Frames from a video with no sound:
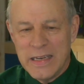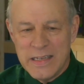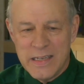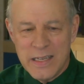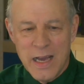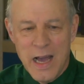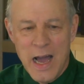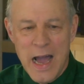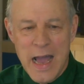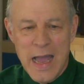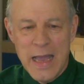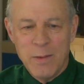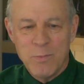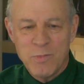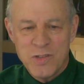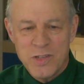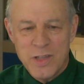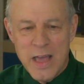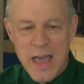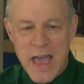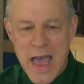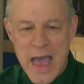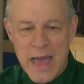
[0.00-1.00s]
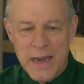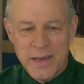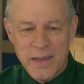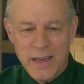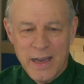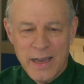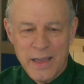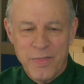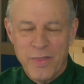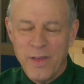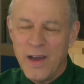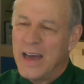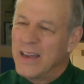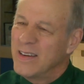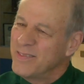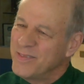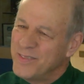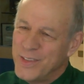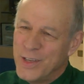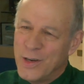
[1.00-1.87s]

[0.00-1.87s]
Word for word: times that I thought,